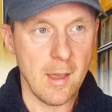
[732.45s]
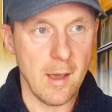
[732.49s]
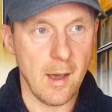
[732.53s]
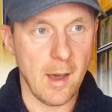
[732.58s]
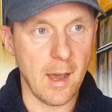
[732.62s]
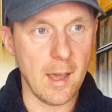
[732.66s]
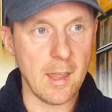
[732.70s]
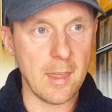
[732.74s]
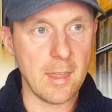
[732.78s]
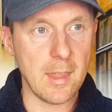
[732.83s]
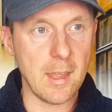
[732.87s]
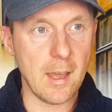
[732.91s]

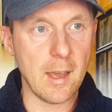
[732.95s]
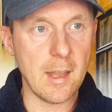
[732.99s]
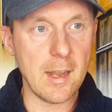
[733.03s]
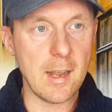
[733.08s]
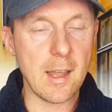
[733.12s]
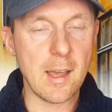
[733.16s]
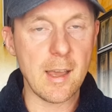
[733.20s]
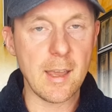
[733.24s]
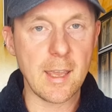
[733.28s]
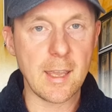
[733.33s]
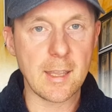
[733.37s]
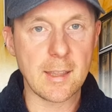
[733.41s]
I
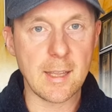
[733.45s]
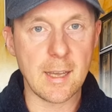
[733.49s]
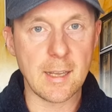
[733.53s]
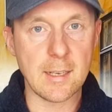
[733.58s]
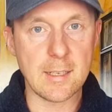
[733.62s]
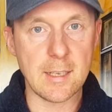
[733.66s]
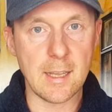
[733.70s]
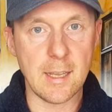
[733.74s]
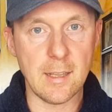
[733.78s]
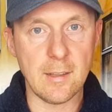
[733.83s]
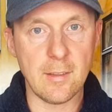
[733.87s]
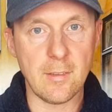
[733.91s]
like that
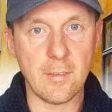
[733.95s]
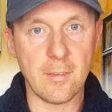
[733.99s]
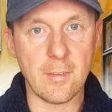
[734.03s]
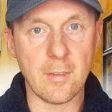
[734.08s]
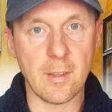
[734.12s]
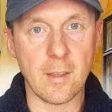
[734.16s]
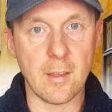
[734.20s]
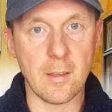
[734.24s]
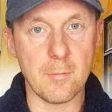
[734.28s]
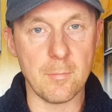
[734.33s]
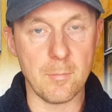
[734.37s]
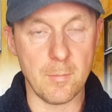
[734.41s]
it's
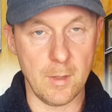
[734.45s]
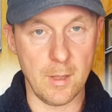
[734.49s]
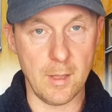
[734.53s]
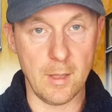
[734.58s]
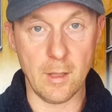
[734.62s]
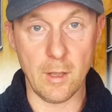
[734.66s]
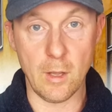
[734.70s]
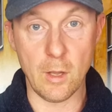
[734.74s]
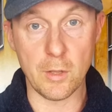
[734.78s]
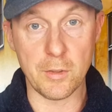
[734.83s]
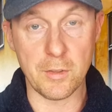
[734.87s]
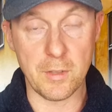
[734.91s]

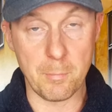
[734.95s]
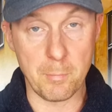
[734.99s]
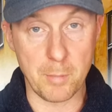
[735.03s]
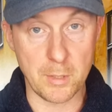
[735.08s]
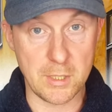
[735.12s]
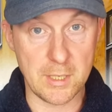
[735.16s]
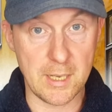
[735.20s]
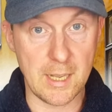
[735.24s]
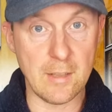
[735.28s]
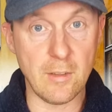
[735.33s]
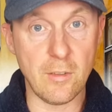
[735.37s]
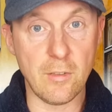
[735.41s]
got the
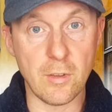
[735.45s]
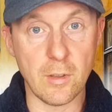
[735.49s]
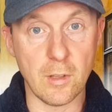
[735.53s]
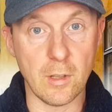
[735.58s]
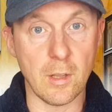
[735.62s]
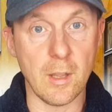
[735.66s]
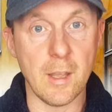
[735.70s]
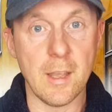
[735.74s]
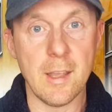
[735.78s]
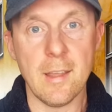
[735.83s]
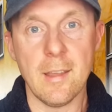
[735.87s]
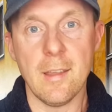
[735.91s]
potential